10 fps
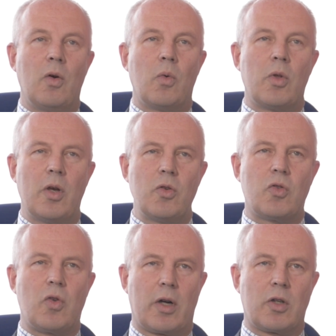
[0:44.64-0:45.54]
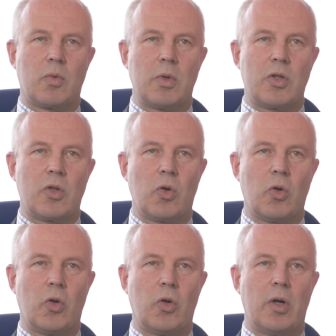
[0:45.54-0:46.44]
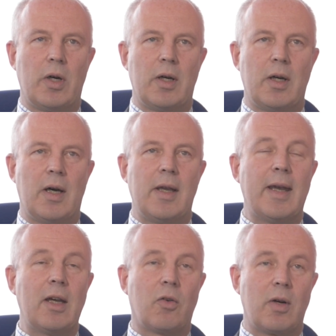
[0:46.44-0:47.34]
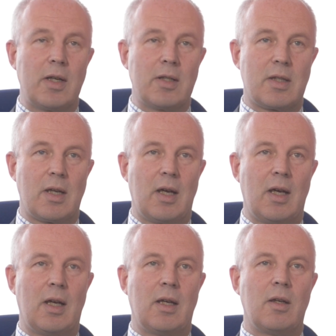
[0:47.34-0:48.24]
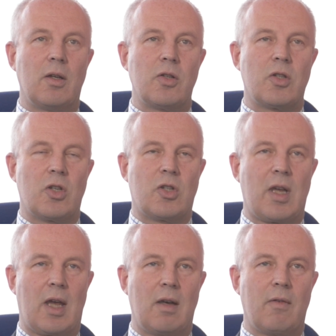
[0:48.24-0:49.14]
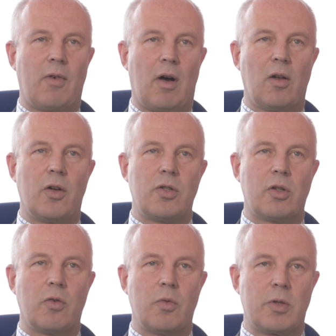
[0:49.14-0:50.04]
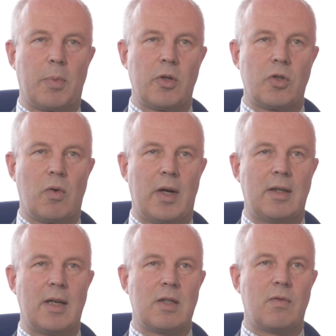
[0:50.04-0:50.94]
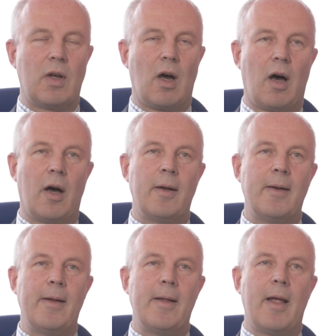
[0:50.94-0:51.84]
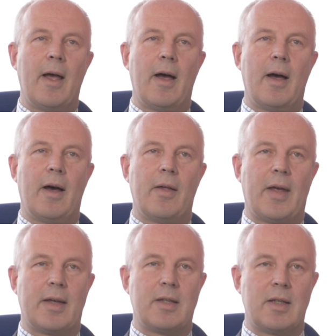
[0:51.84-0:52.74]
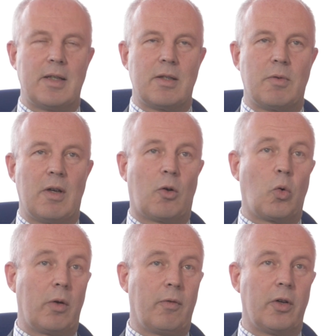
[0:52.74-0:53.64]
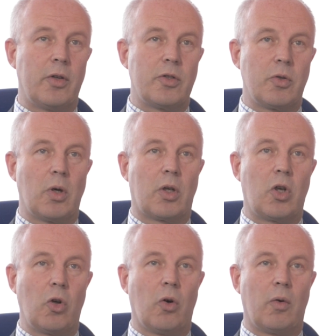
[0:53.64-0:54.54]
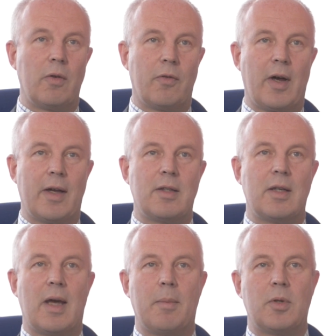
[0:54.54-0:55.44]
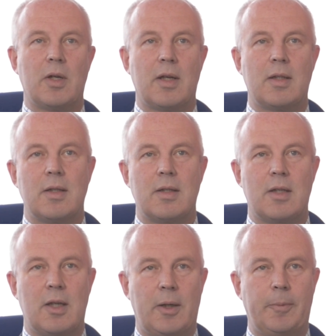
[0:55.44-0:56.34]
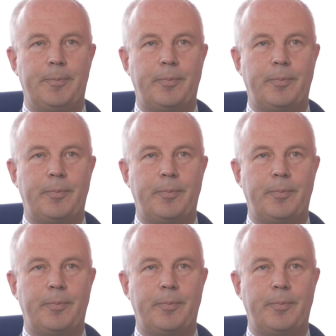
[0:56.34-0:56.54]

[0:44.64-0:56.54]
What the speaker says: With those drugs, we saw an increase in the sustained virological response rate, SVR, that is equivalent to a cure, in fact, in hepatitis C.